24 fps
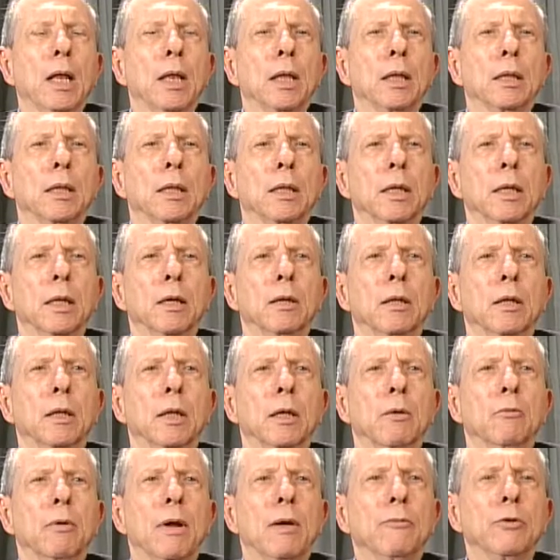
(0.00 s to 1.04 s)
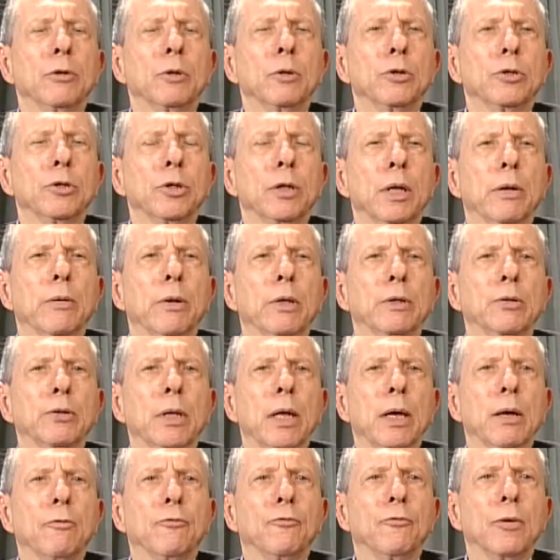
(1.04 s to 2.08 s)
the revolutionaries
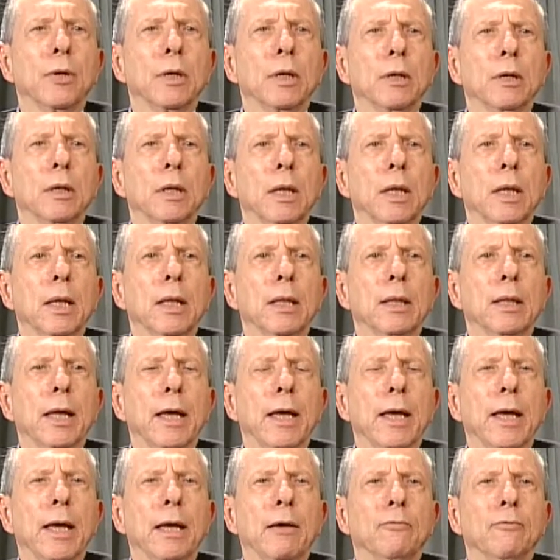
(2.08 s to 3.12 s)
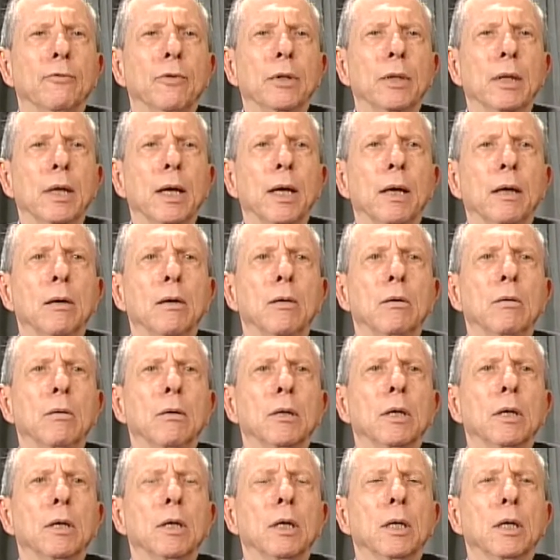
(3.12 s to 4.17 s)
now feel they have now
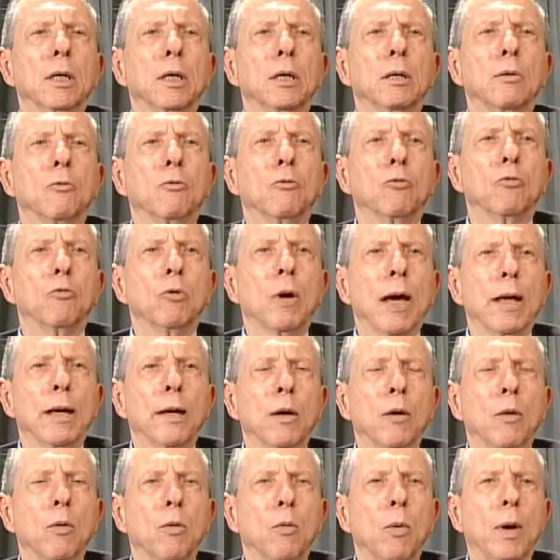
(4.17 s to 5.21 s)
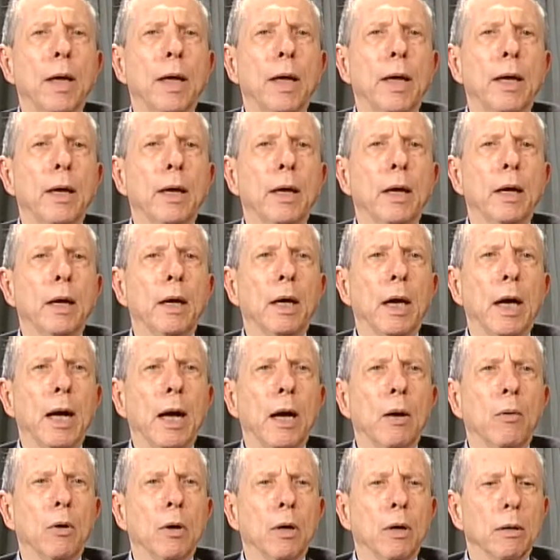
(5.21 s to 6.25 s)
rotted away
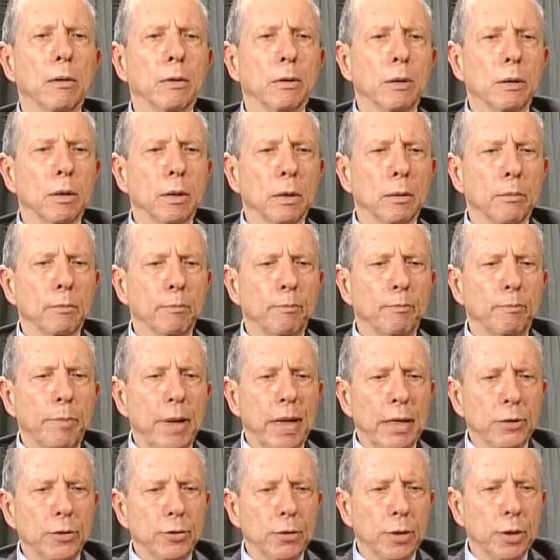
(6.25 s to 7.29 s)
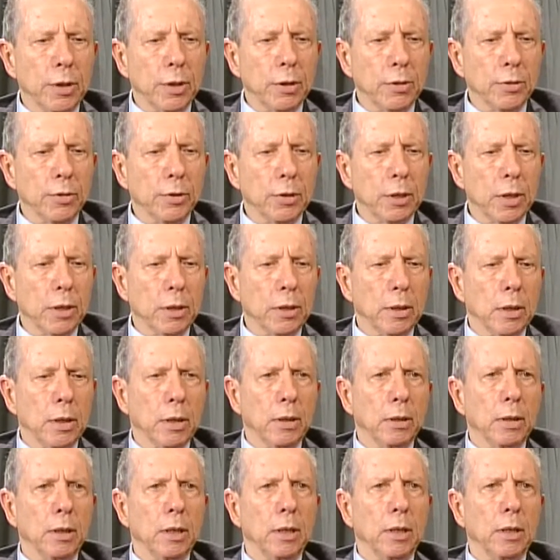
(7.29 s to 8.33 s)
our bases,
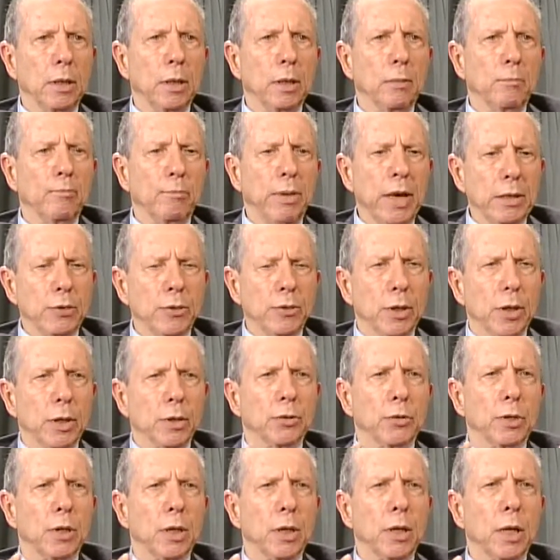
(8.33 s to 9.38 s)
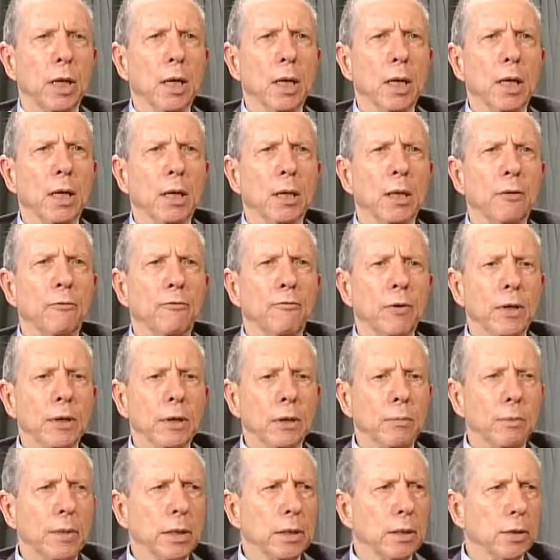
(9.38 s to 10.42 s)
the basics, the
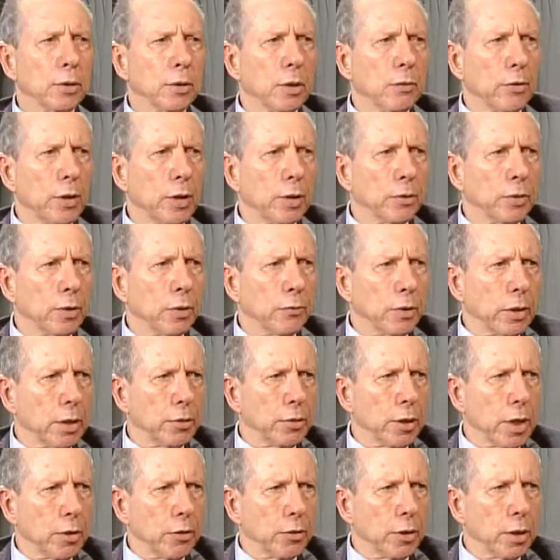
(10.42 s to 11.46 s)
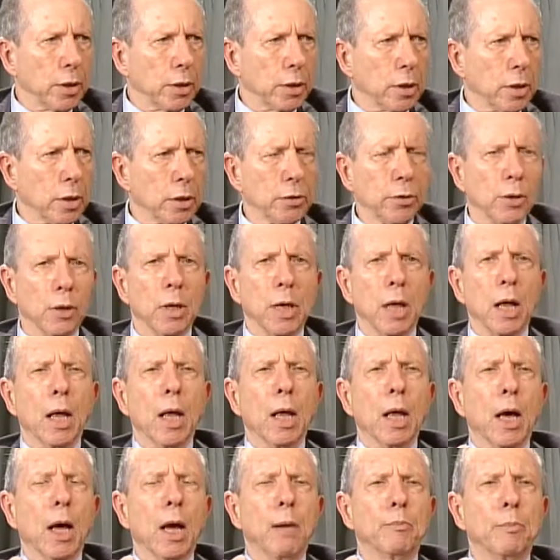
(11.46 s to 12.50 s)
fundamentals of our civilization and culture.
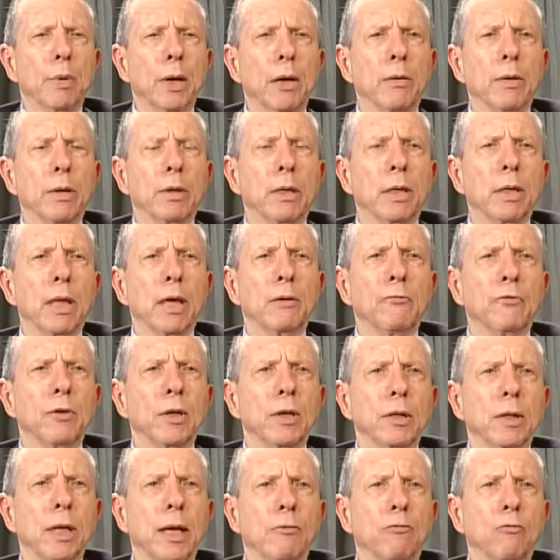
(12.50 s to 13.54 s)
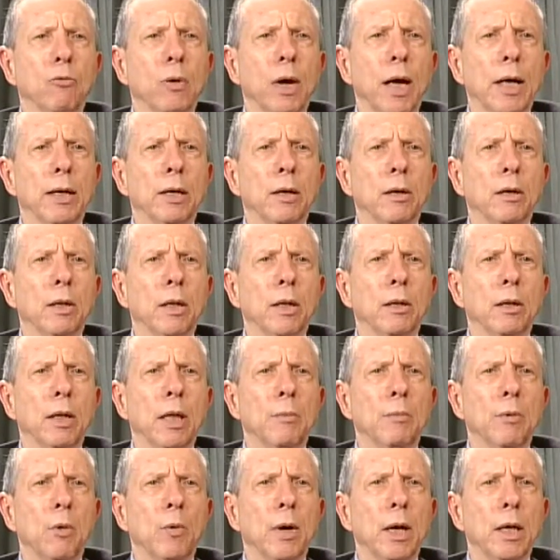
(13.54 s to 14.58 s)
Apparently, they feel they've rotted
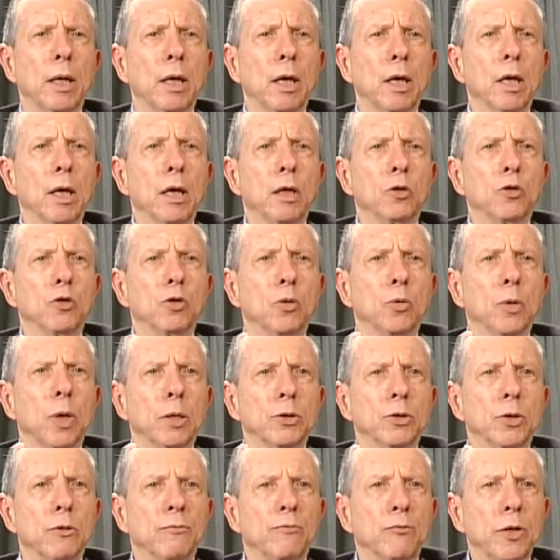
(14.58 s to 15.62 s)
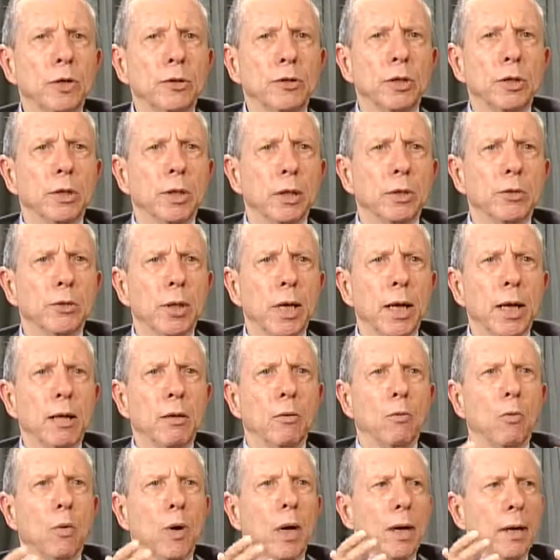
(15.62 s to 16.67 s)
them away to a sufficient extent
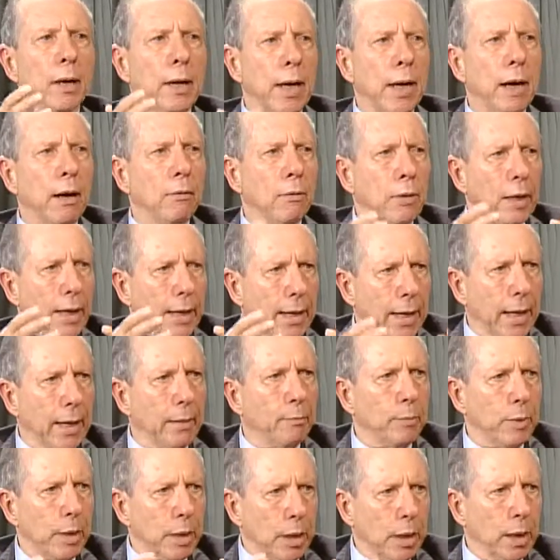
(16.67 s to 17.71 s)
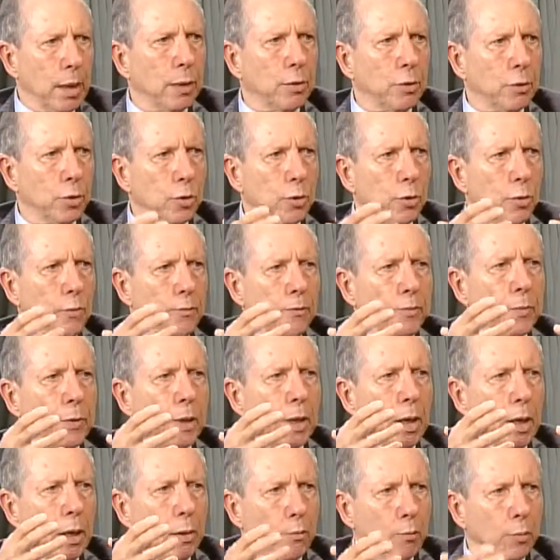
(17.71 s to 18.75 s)
where now they can begin to
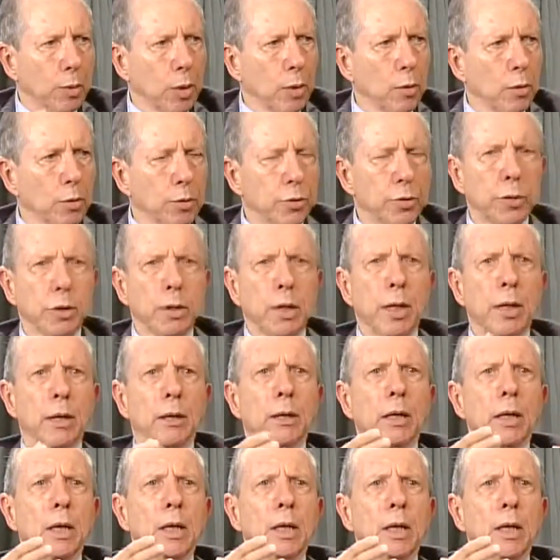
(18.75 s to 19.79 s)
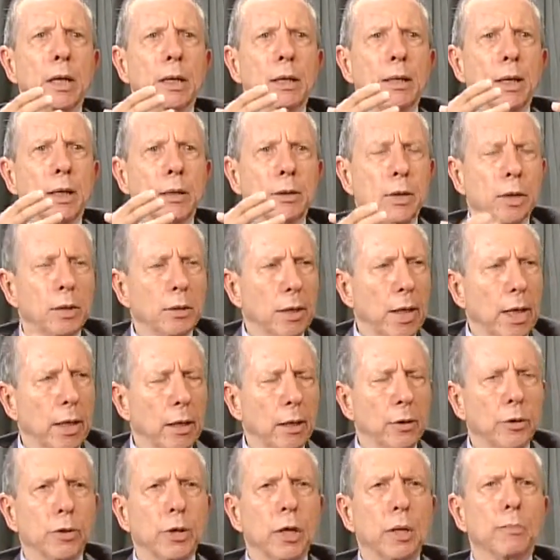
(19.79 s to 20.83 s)
impose their
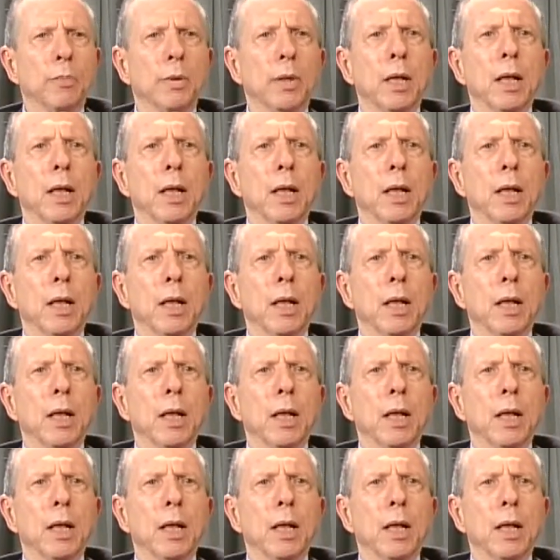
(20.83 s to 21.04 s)
dictatorship